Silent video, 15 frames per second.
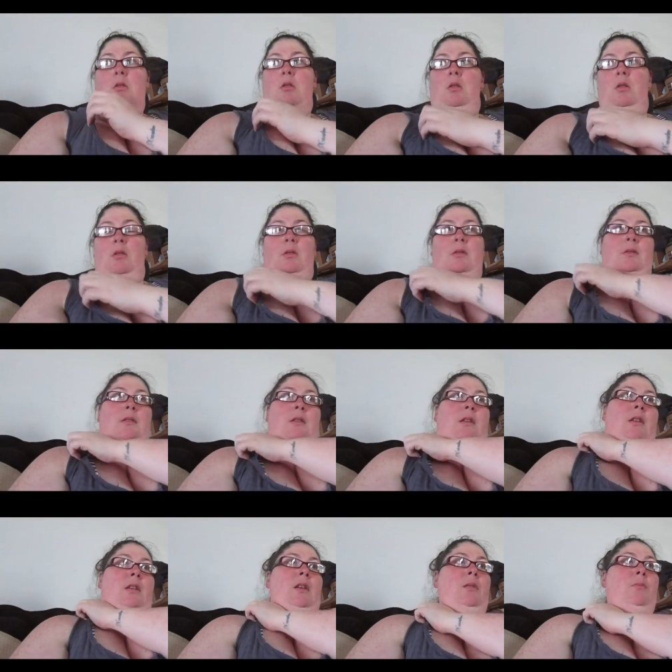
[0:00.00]
Because it
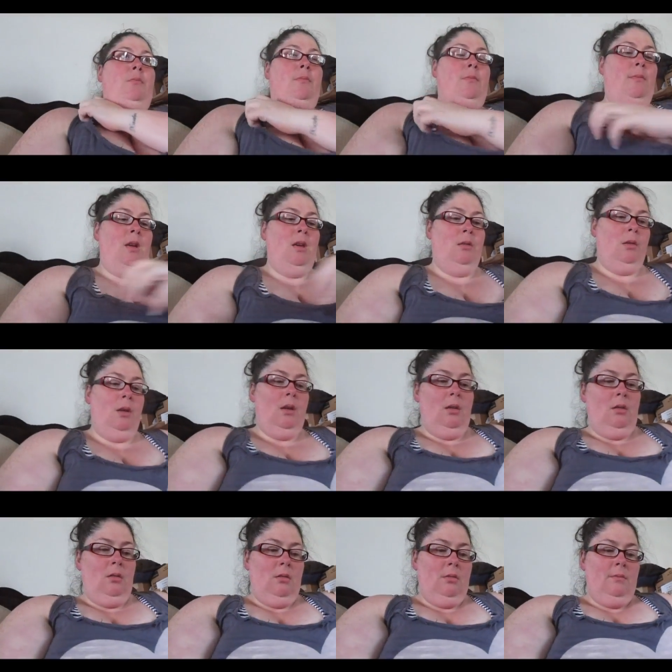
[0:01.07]
ain't my
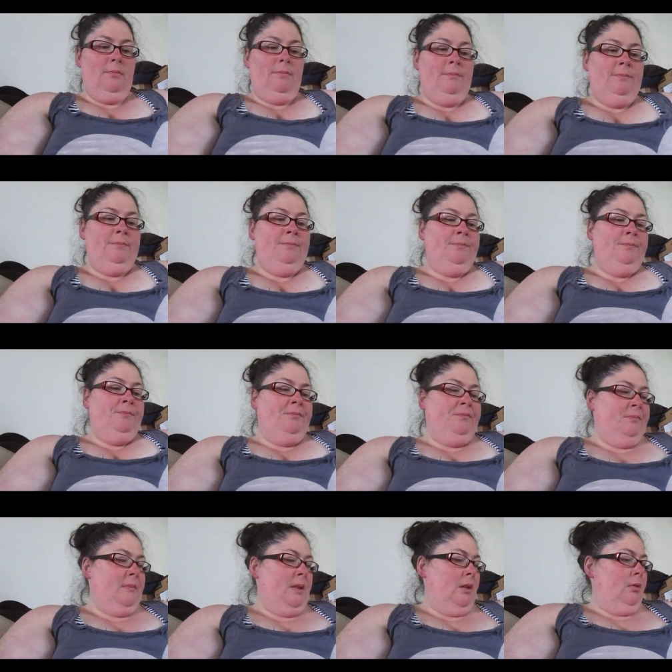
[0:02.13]
credit.
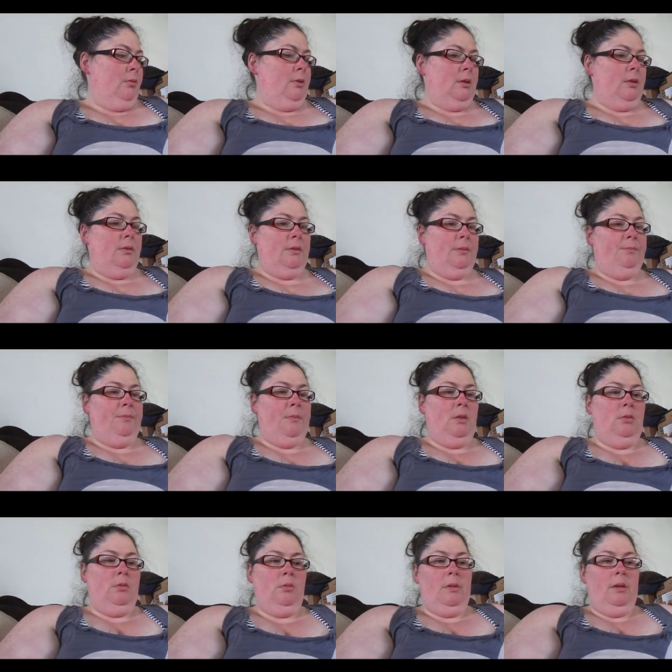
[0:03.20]
I don't want this. I don't
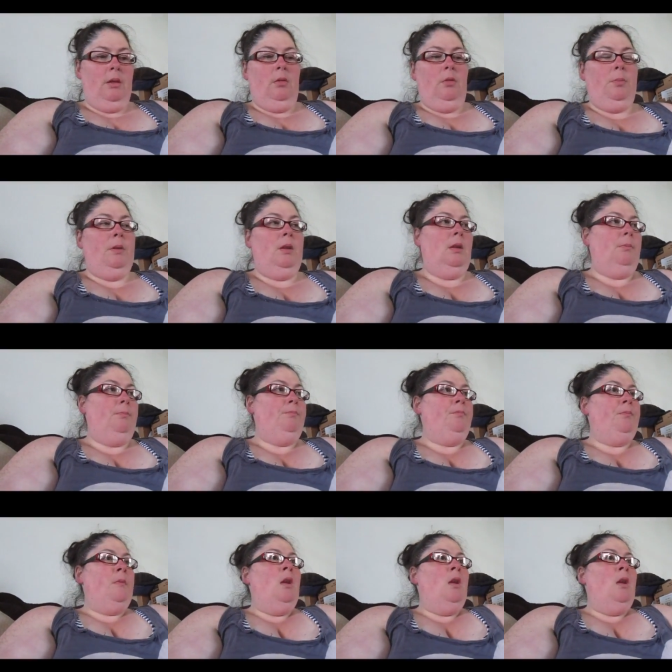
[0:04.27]
know why I opened it.